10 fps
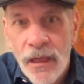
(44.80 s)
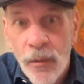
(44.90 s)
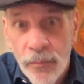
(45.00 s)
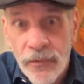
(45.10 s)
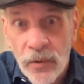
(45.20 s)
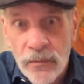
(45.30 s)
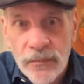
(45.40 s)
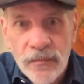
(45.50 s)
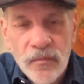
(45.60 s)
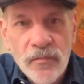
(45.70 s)
helpful
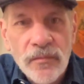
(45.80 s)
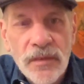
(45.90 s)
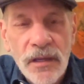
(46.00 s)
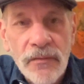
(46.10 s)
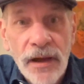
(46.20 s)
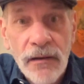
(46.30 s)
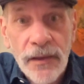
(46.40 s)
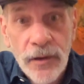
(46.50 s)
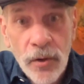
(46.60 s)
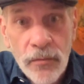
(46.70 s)
of how to
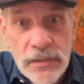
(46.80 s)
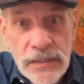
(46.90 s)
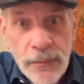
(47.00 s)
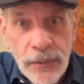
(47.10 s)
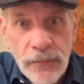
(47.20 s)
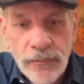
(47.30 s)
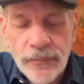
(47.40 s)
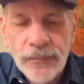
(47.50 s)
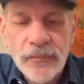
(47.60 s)
let go of resentment.